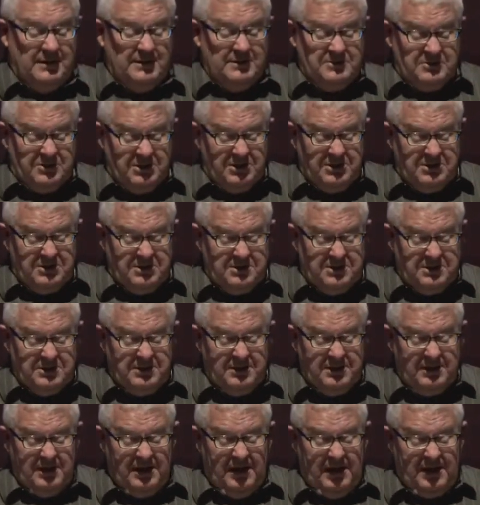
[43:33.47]

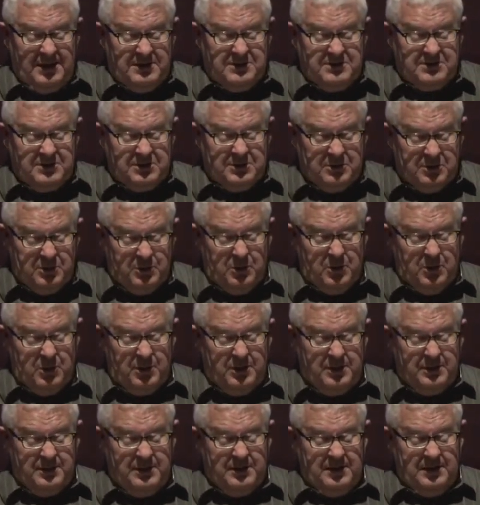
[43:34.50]
just as the
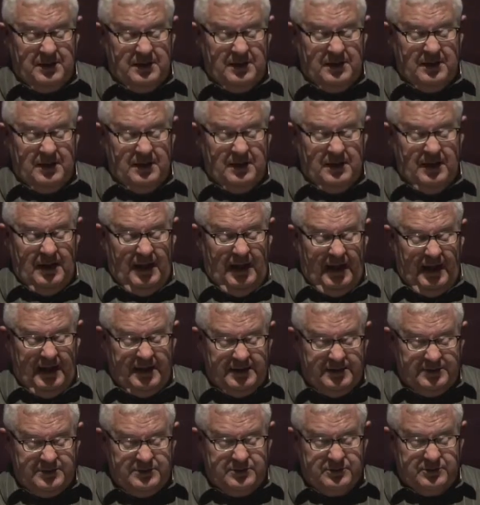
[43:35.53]
Lord had
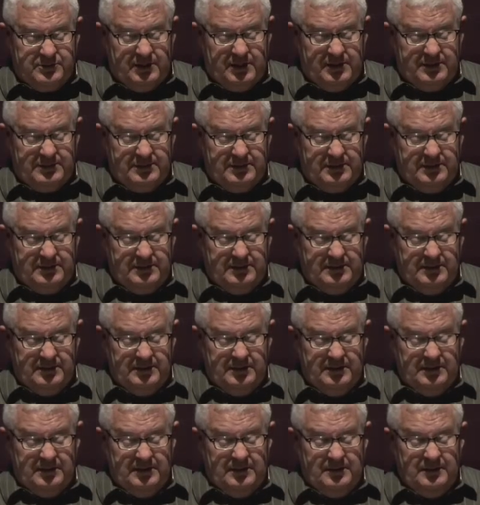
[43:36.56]
instructed
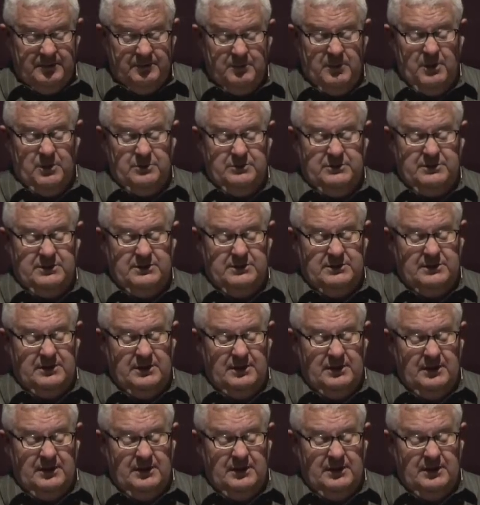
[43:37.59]
Moses.